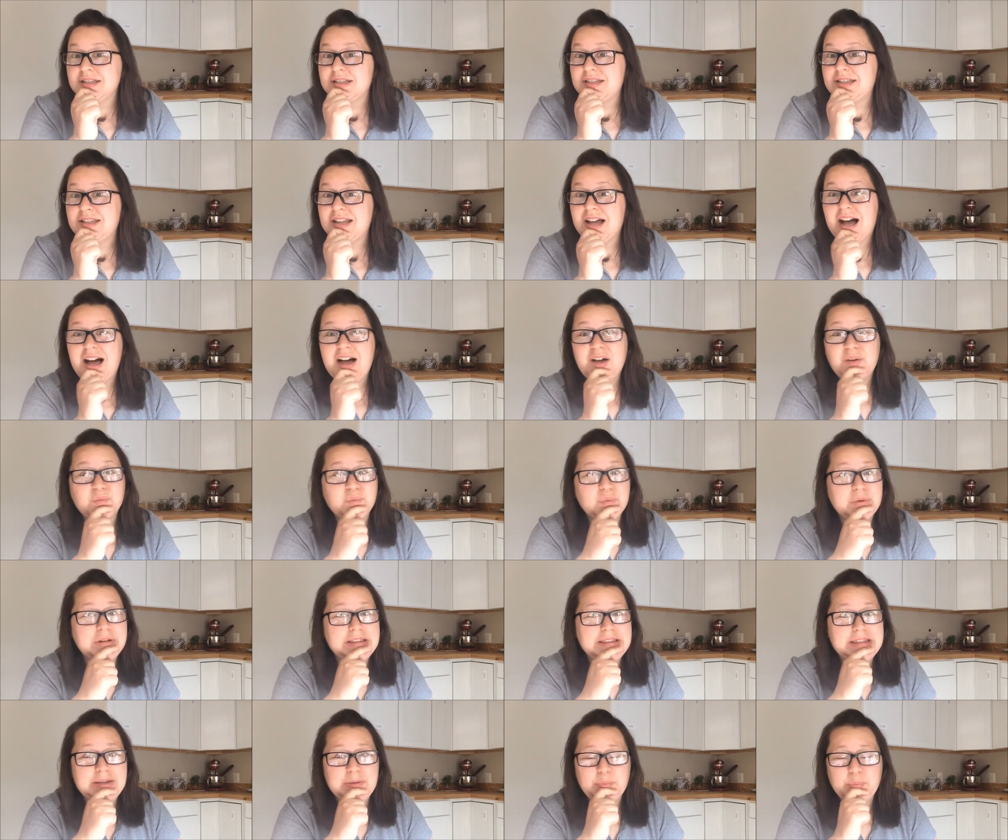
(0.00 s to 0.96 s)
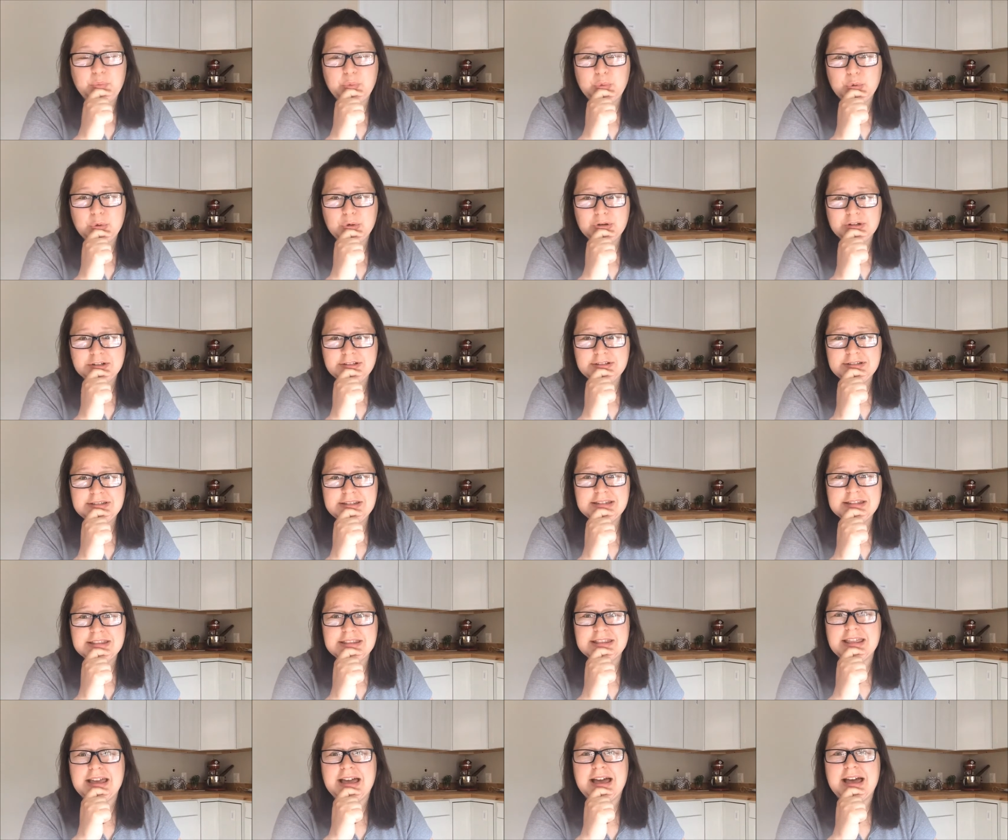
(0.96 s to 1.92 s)
not really
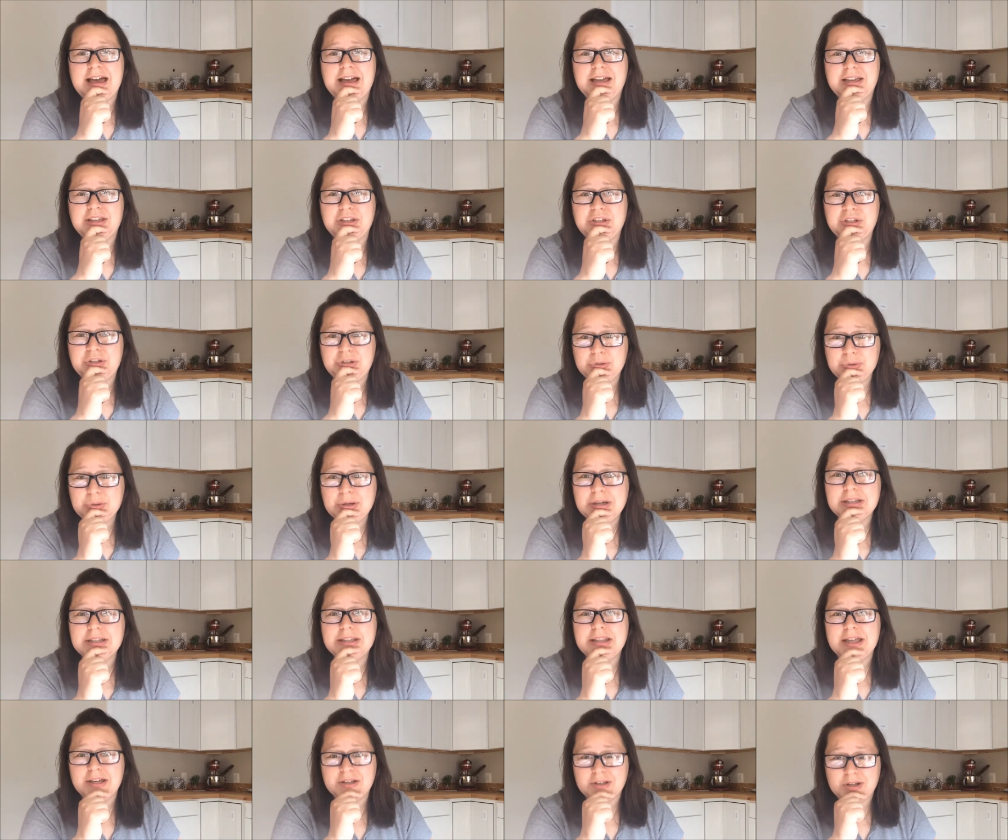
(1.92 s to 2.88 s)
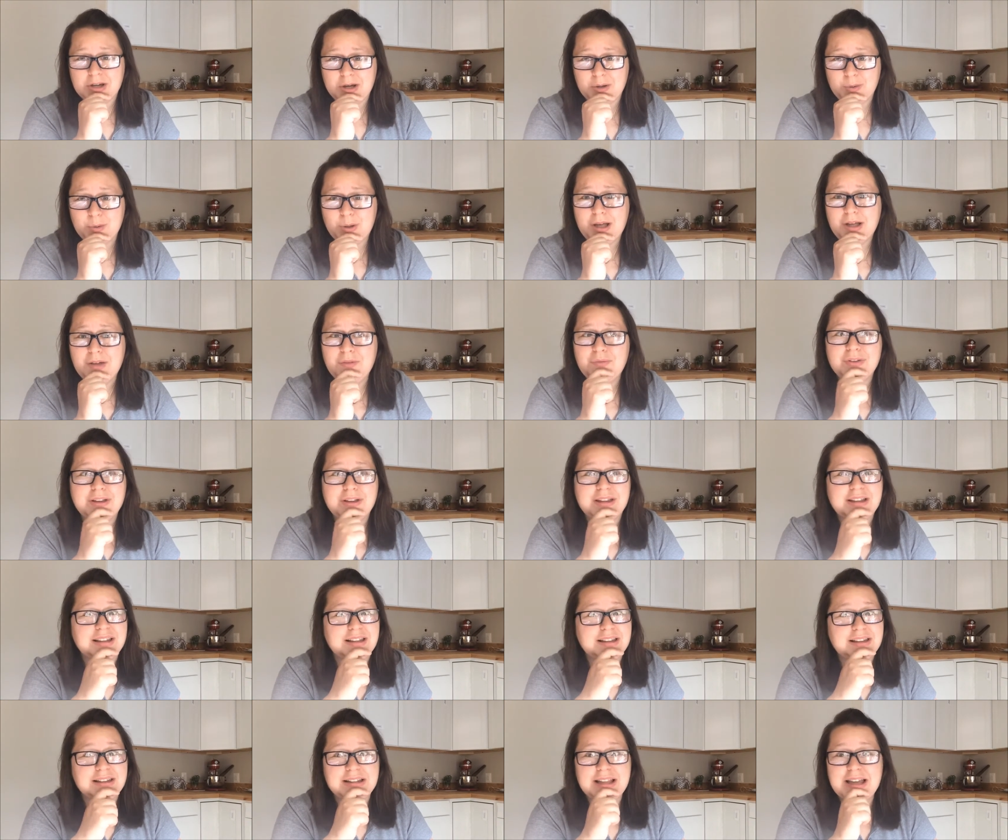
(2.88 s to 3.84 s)
important that you could let go of,
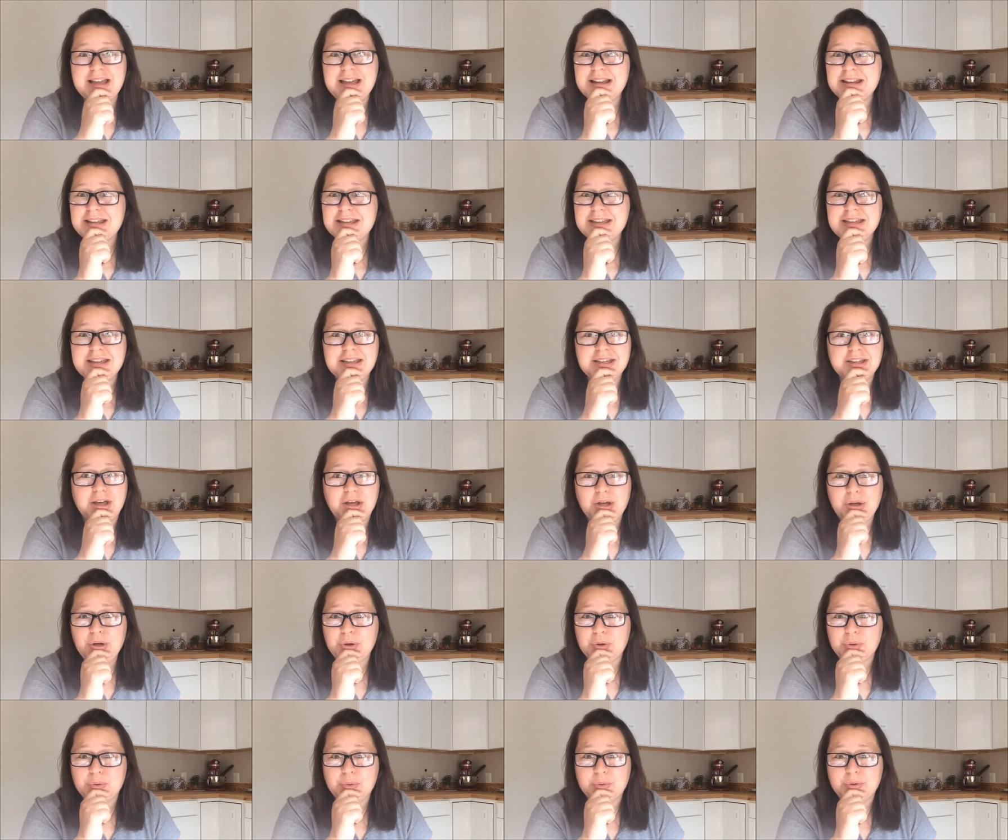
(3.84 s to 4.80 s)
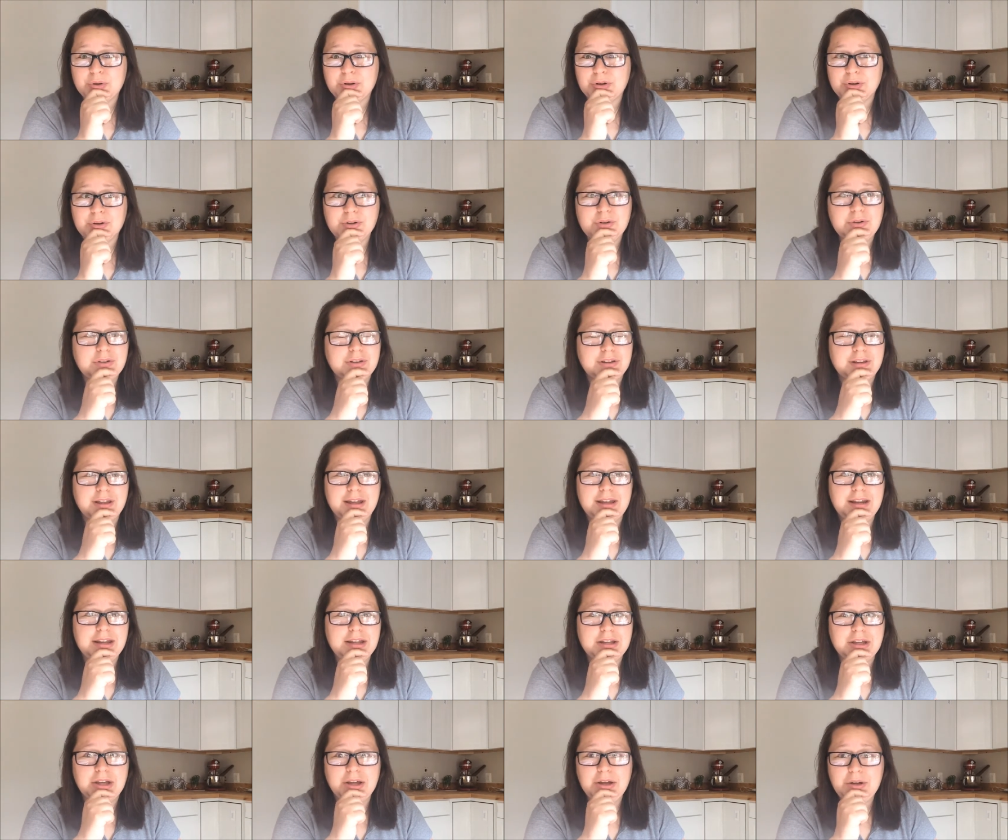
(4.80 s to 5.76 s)
let it go, girl.
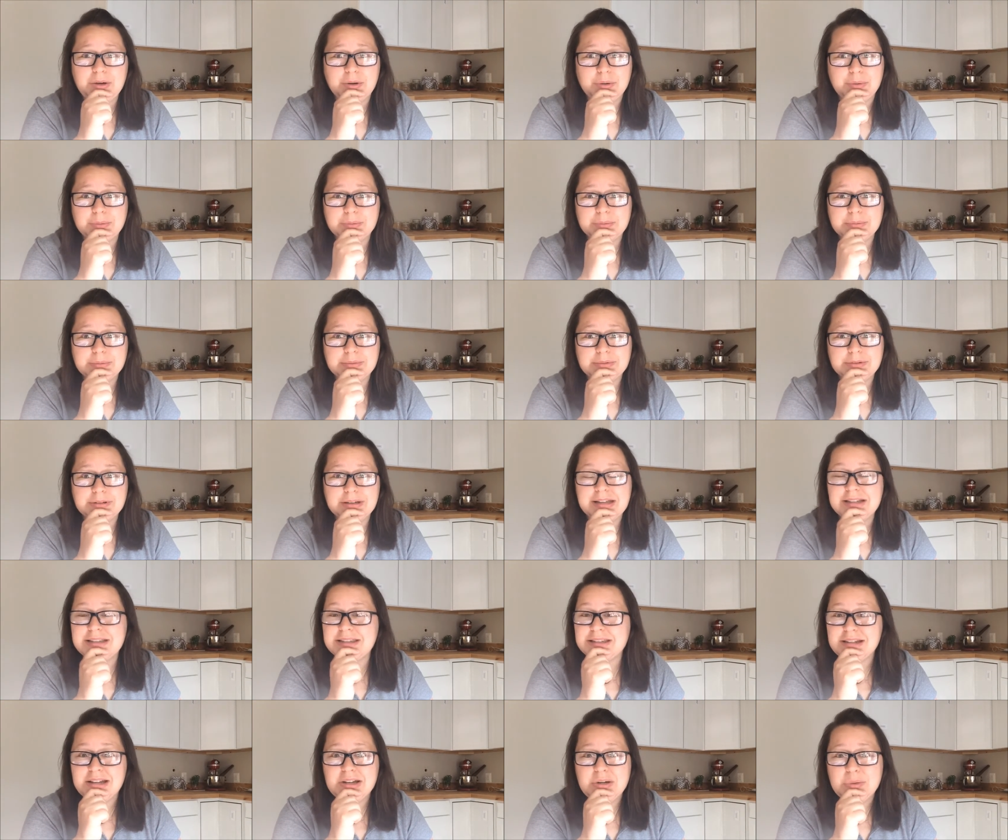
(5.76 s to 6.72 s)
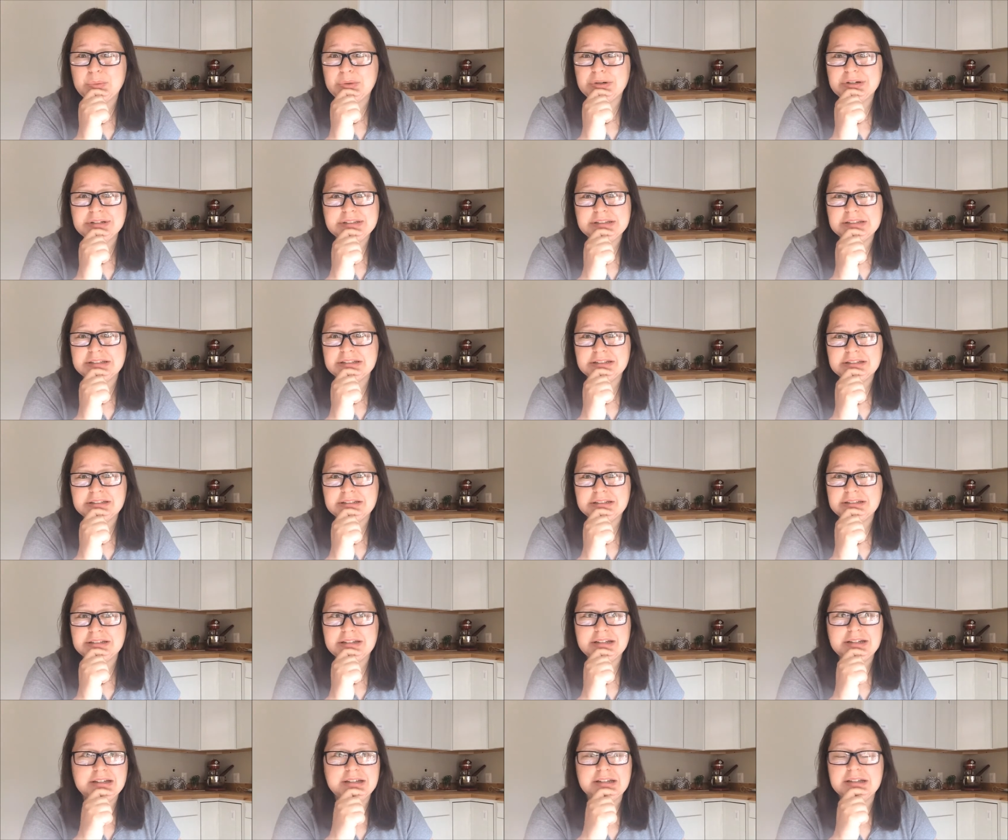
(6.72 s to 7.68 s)
Let it go. It's not worth it.
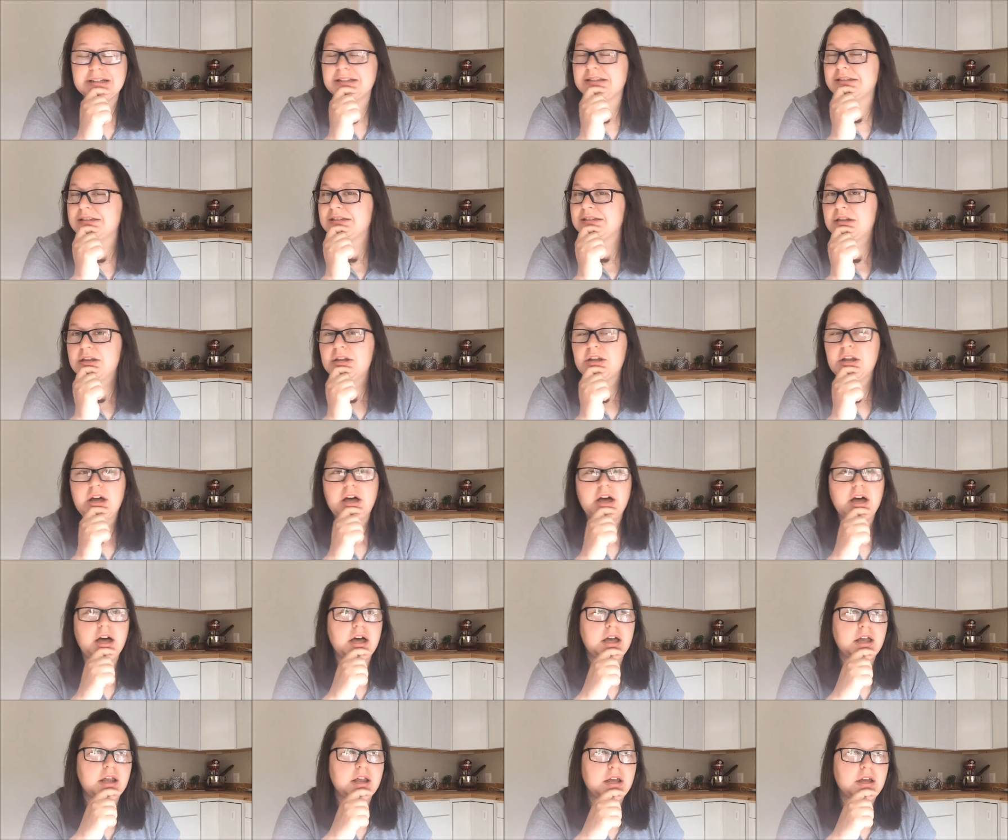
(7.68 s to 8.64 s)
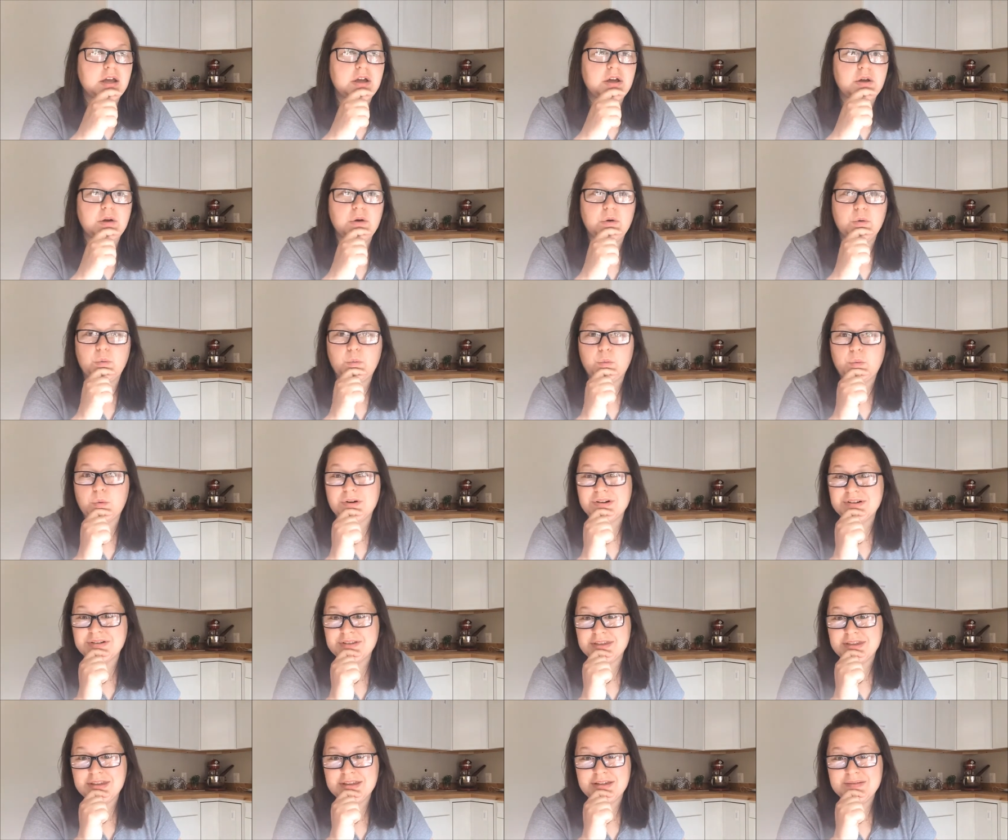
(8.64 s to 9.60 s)
It's not
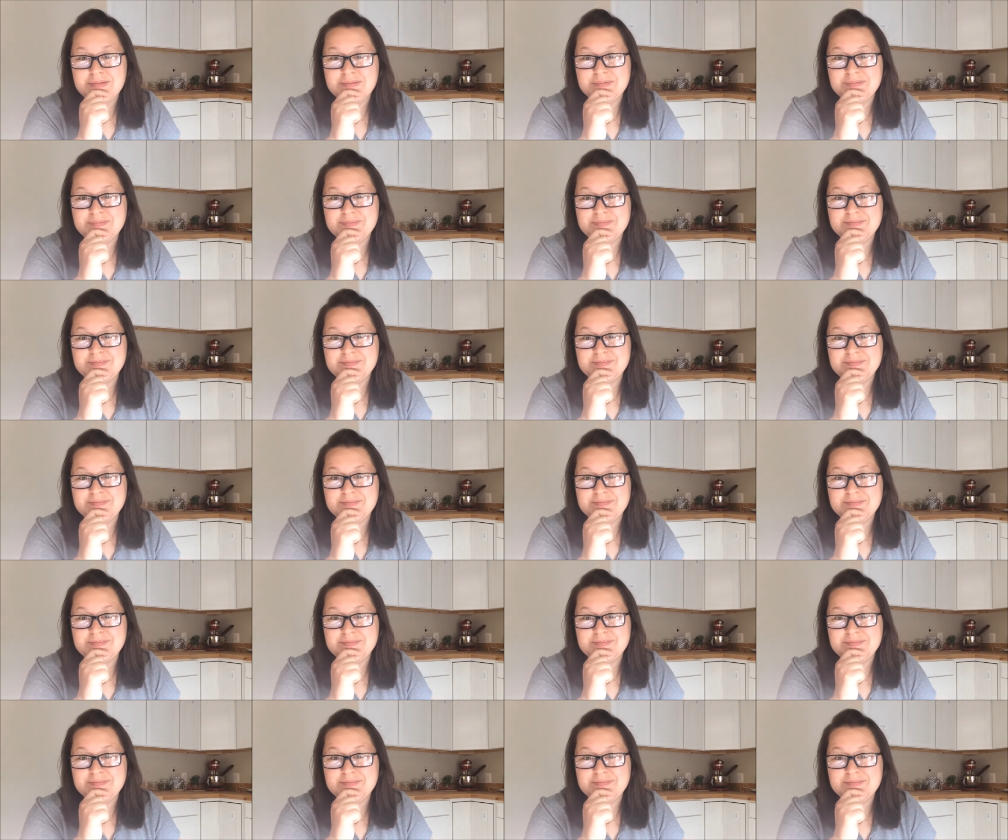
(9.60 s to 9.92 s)
worth it.